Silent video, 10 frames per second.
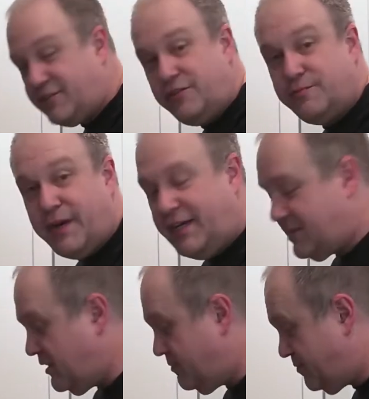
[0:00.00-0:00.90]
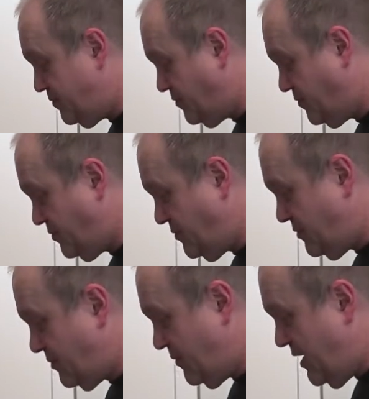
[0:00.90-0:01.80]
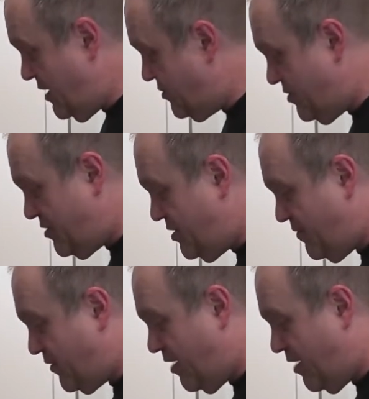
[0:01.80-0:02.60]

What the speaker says: too spicy, and it's just different.